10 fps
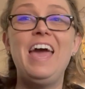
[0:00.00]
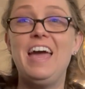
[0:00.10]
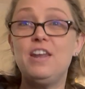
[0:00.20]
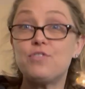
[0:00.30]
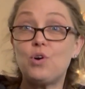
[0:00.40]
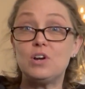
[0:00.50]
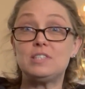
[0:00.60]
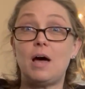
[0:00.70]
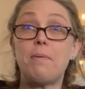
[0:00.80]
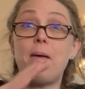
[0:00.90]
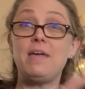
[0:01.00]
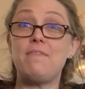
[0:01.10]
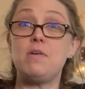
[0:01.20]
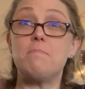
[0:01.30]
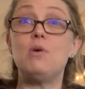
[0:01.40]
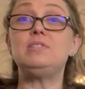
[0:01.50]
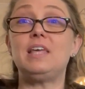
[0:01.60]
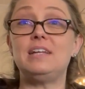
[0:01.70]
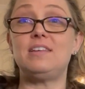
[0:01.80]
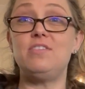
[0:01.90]
And of course, I'll probably have the most
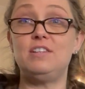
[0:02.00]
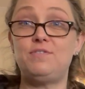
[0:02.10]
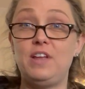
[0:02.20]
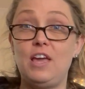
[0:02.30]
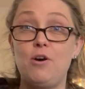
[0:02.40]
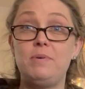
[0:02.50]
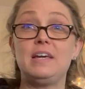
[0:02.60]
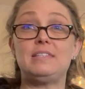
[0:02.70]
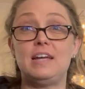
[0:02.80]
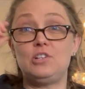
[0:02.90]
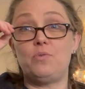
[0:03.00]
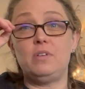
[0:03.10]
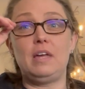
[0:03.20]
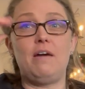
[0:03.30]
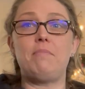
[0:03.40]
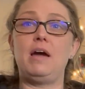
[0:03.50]
likes on this video because I don't really have